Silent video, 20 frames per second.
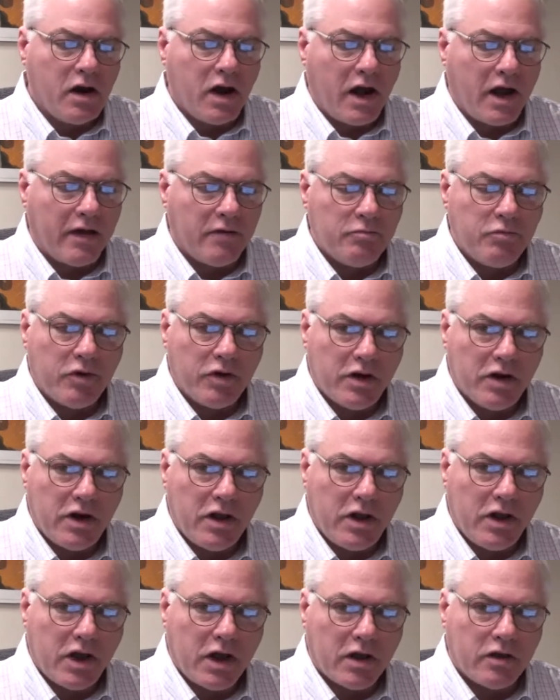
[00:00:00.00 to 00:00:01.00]
I am putting
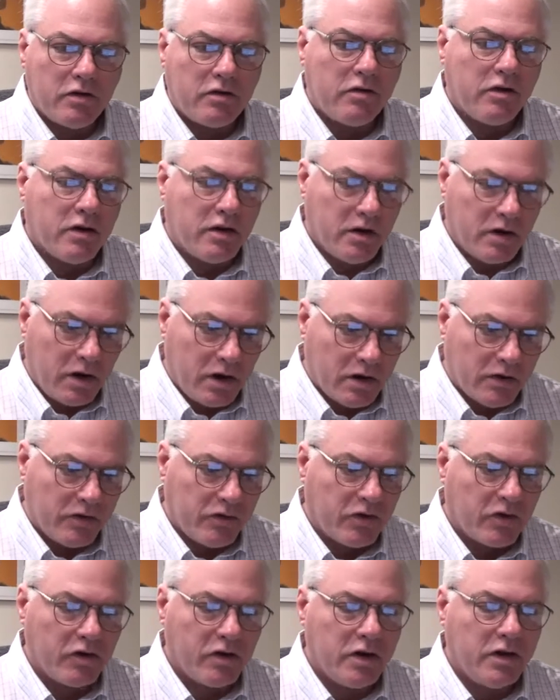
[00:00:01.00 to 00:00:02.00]
together, and
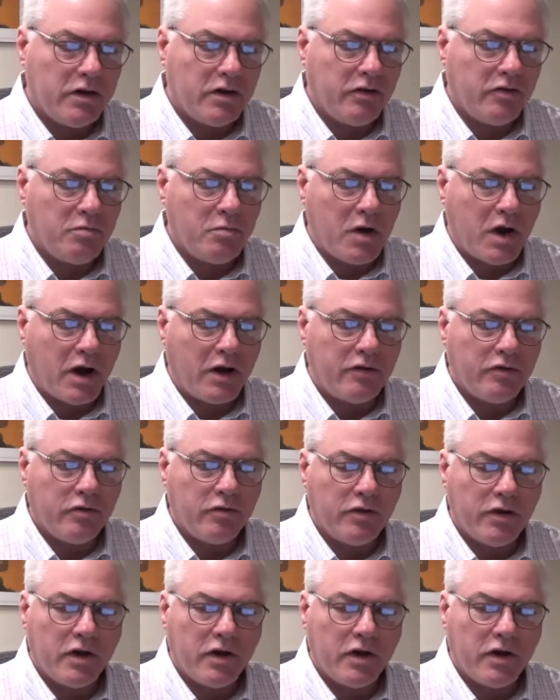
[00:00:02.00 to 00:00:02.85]
certainly in this module,